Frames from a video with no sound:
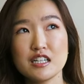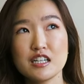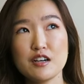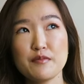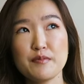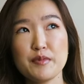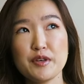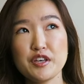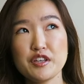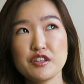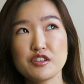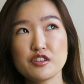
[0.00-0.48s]

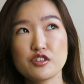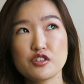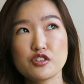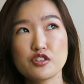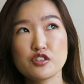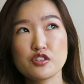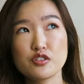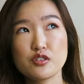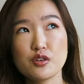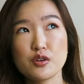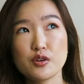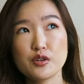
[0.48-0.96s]
a bit
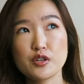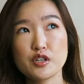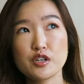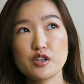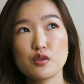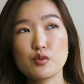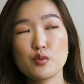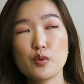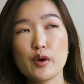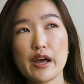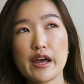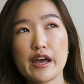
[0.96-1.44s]
further
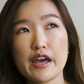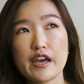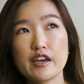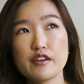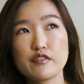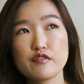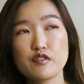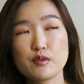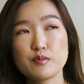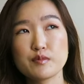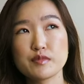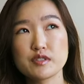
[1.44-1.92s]

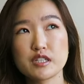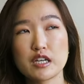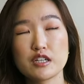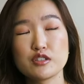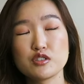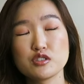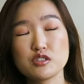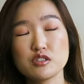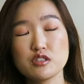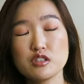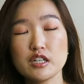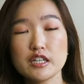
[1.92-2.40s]
away from
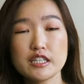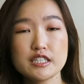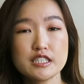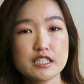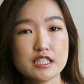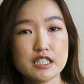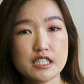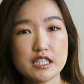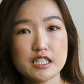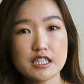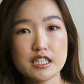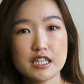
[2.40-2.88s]
central
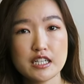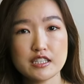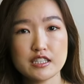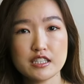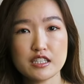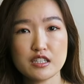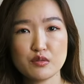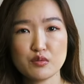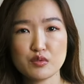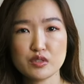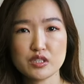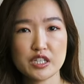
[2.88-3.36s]
London. I
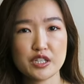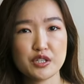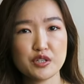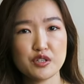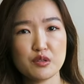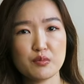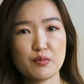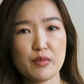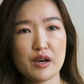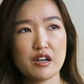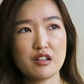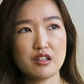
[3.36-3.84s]
think it would take
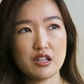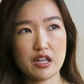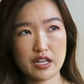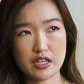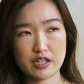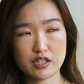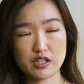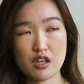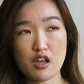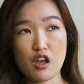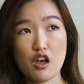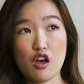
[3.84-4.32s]
you about
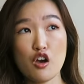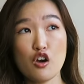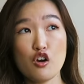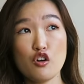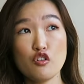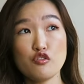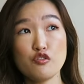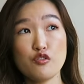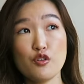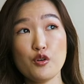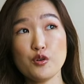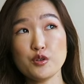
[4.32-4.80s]
like
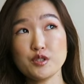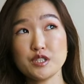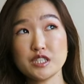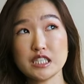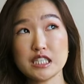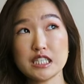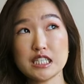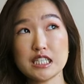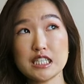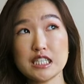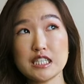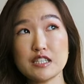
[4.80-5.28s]

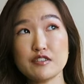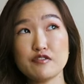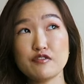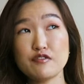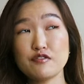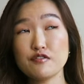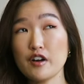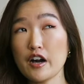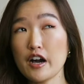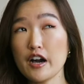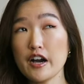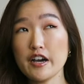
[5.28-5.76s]

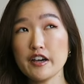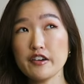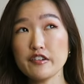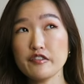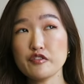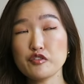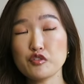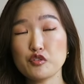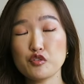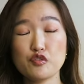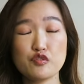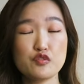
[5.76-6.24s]

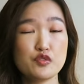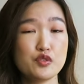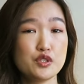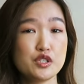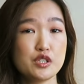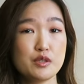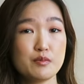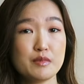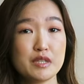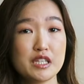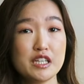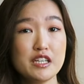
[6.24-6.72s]
45 to
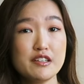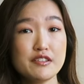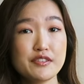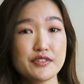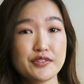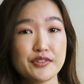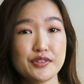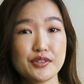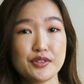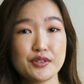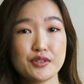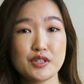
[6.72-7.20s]
40
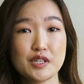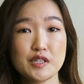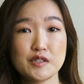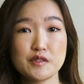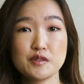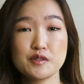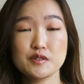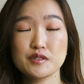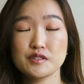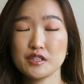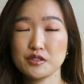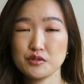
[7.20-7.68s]
minutes to get
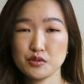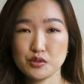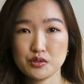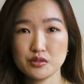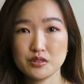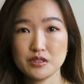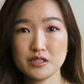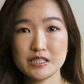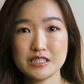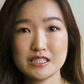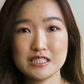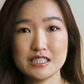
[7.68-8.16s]
to
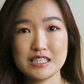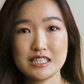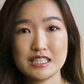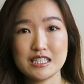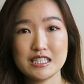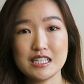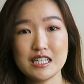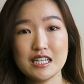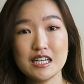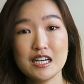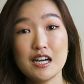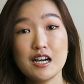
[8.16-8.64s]
central
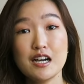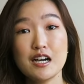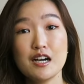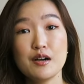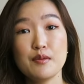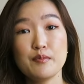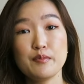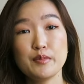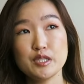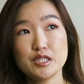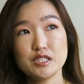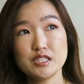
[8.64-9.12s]
London.
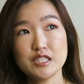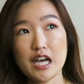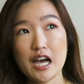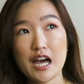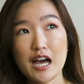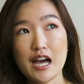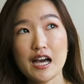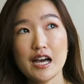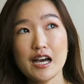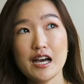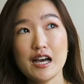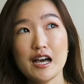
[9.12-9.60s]
But
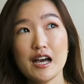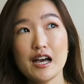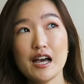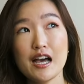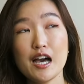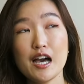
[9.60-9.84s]
that